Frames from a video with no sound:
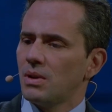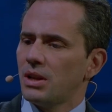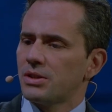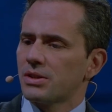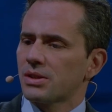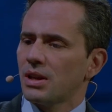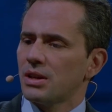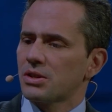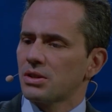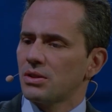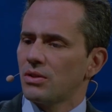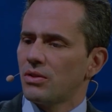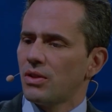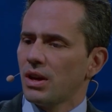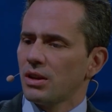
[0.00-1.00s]

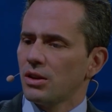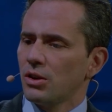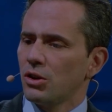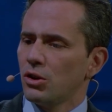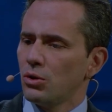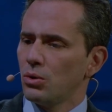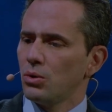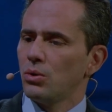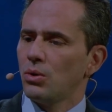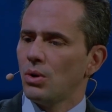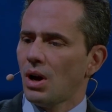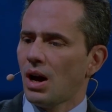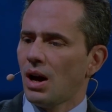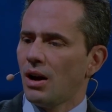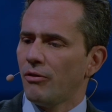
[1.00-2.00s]
legislation that you
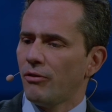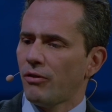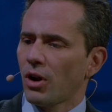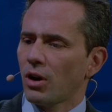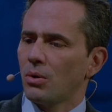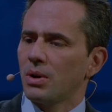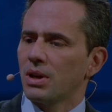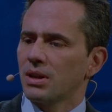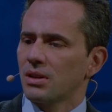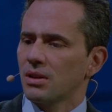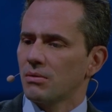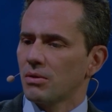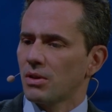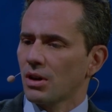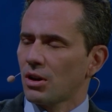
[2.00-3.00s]
are following
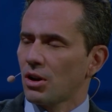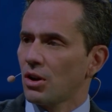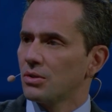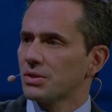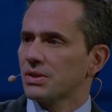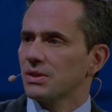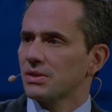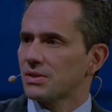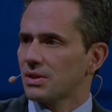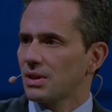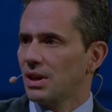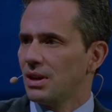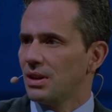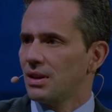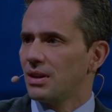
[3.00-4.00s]
the closest
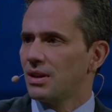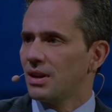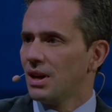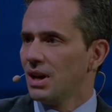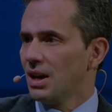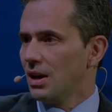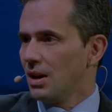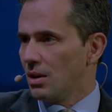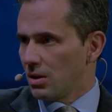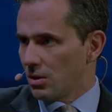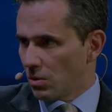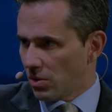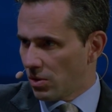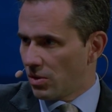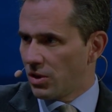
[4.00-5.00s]
in
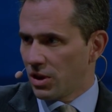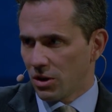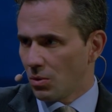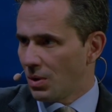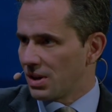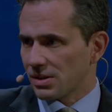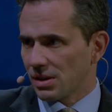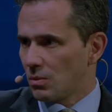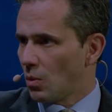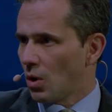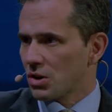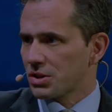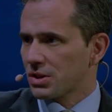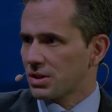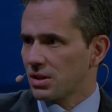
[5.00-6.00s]
the US, in
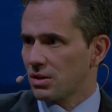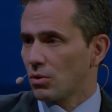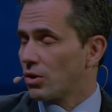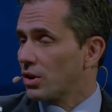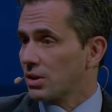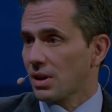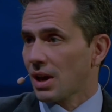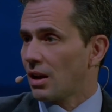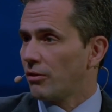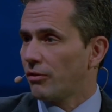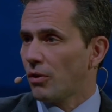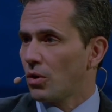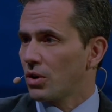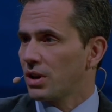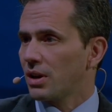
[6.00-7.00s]
Washington or in
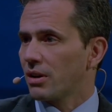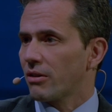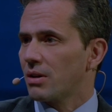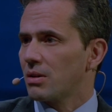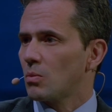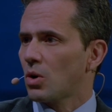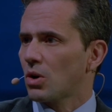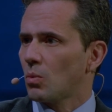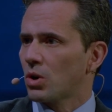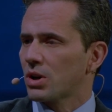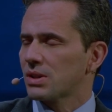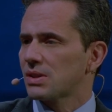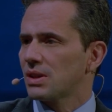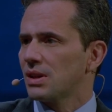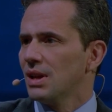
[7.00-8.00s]
California? And what
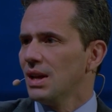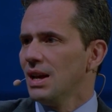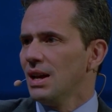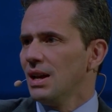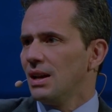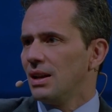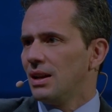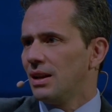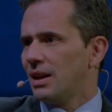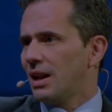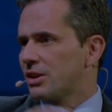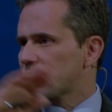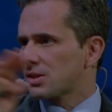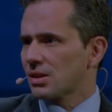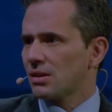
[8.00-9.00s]
is it
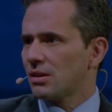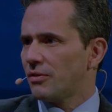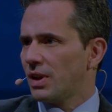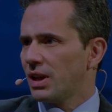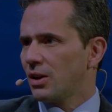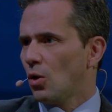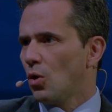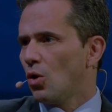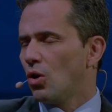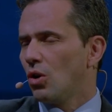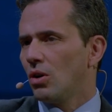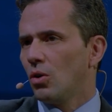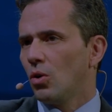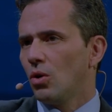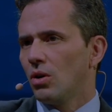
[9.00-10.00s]
legislatively
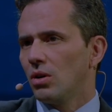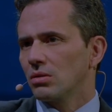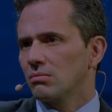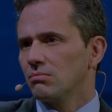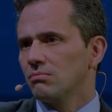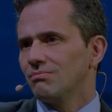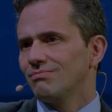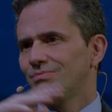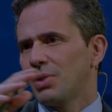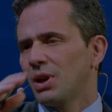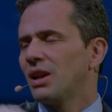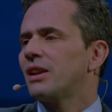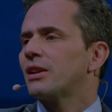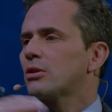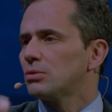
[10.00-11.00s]
or
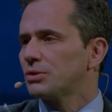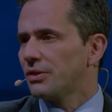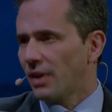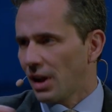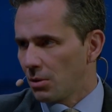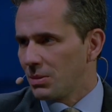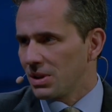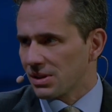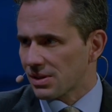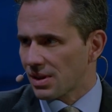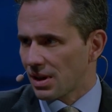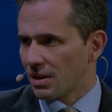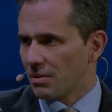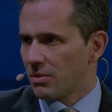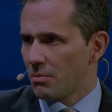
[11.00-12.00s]
political developments
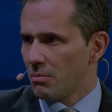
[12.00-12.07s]
that are the